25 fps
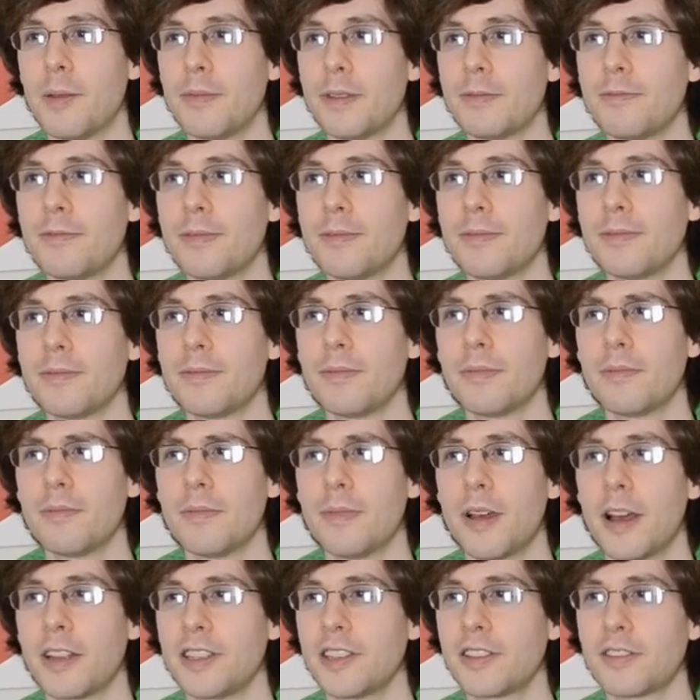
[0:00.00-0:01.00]
mean,
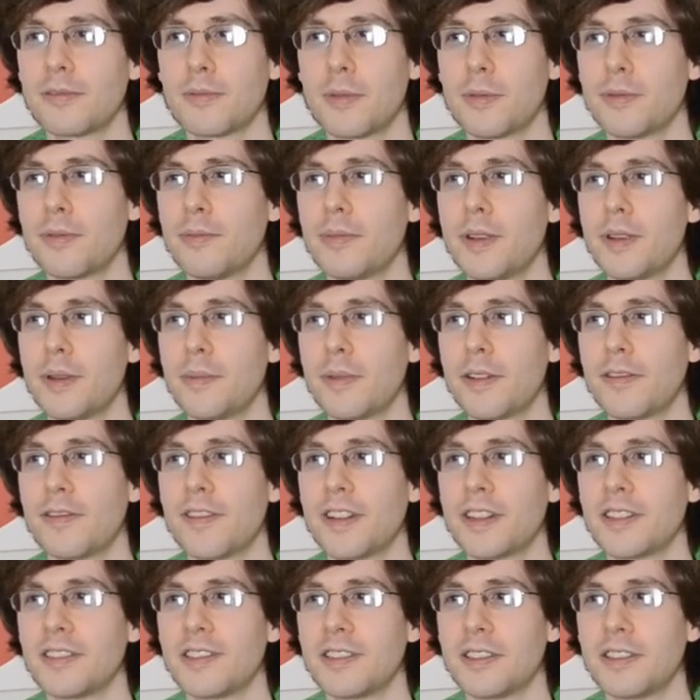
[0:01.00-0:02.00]
I just remember me and my
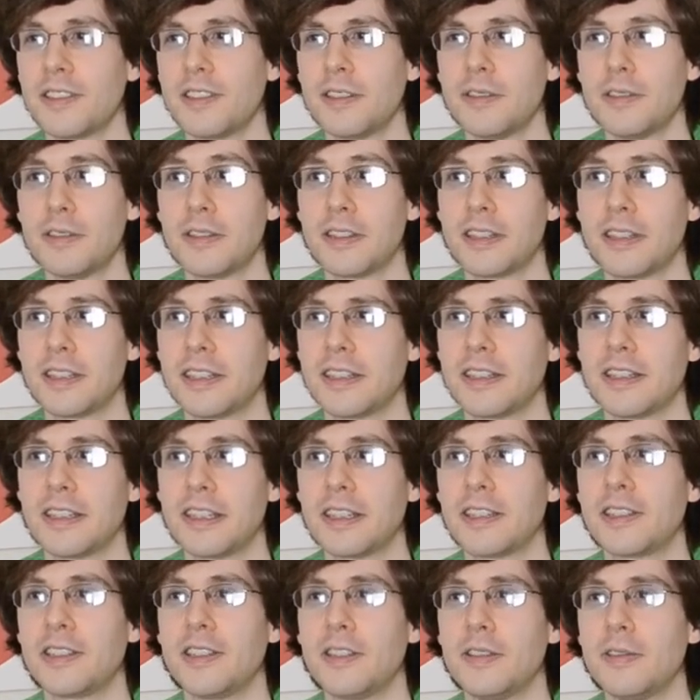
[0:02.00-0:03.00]
friends just used it as an
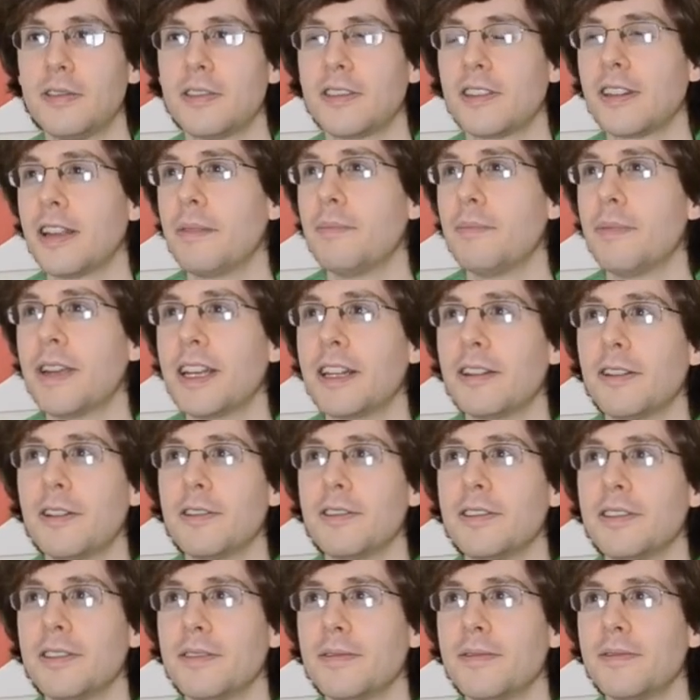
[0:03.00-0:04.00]
excuse to like make
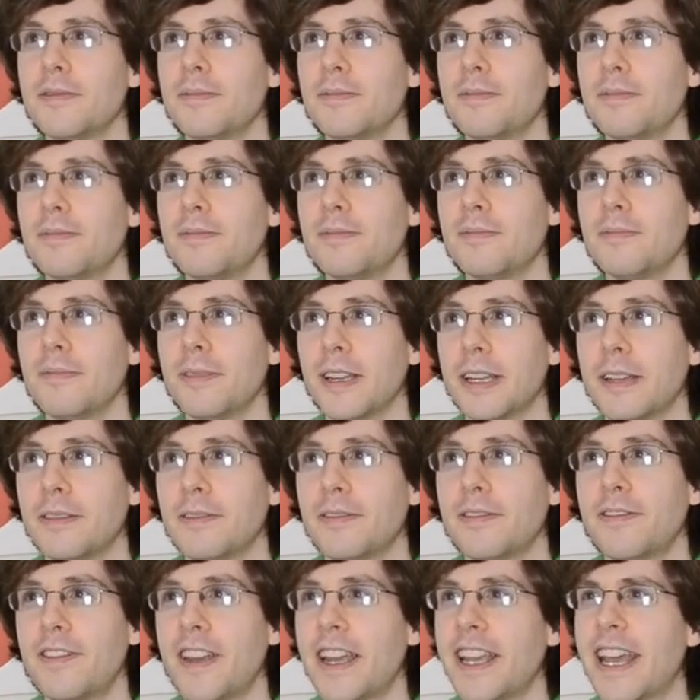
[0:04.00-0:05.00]
loads of like
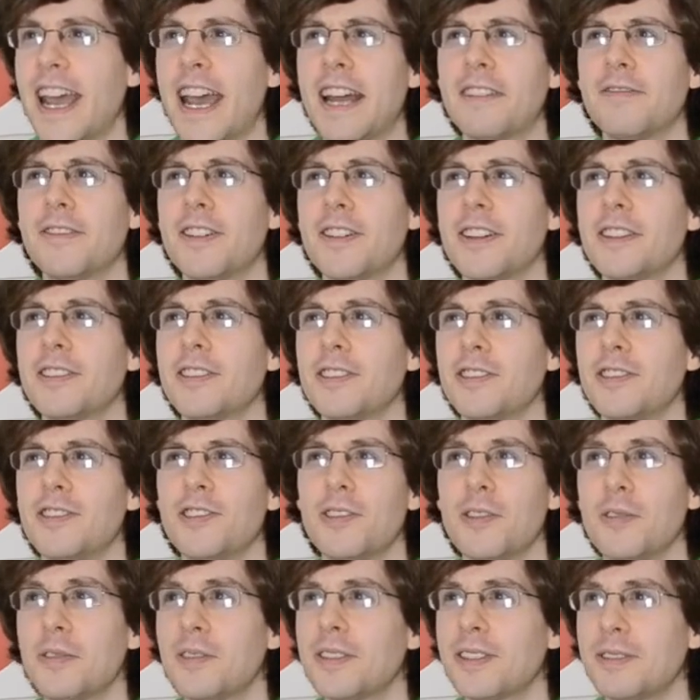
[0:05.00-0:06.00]
fake adverts and
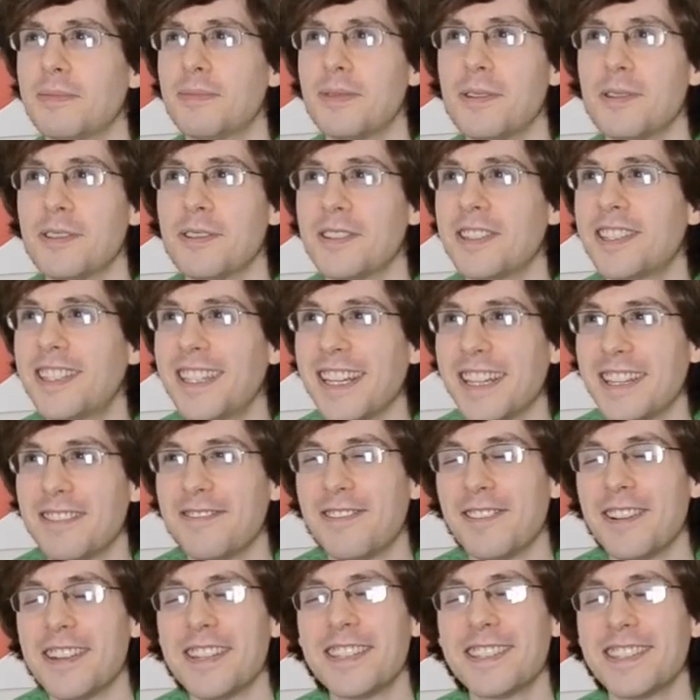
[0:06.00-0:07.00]
jokes and put on silly
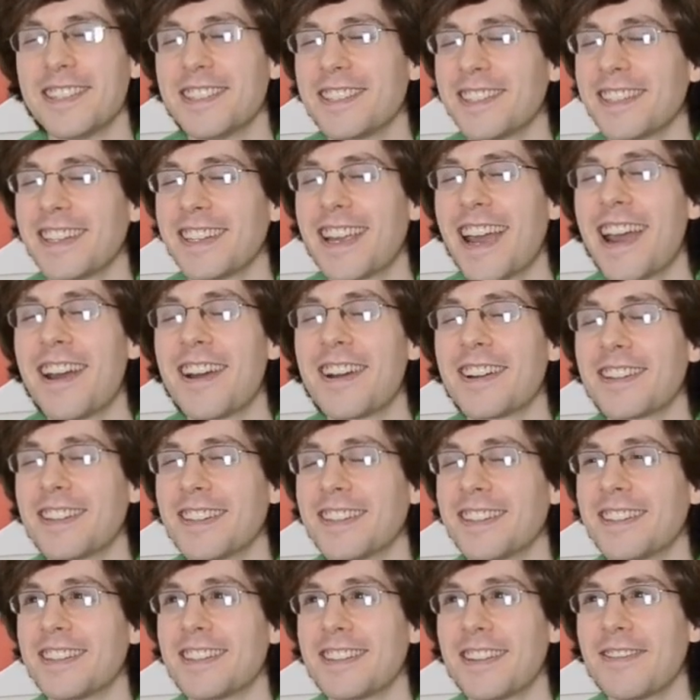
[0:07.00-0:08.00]
voices and
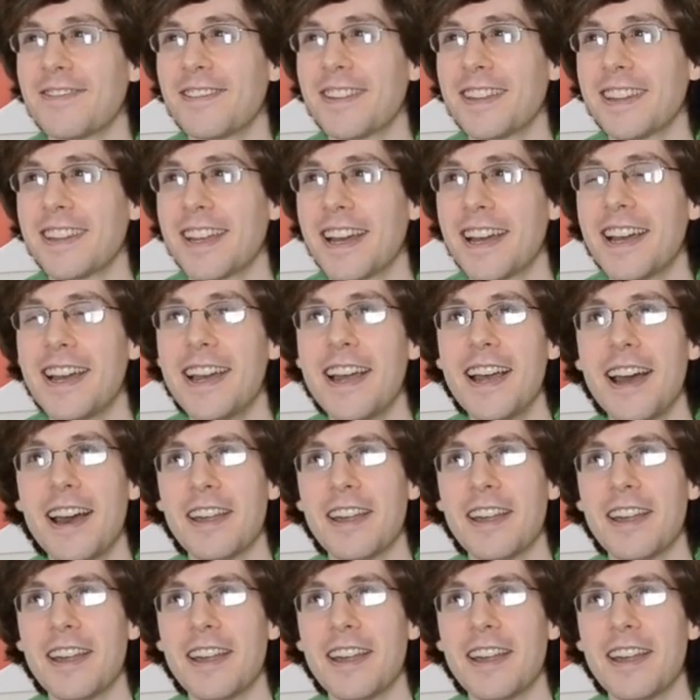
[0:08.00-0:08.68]
characters and stuff like that.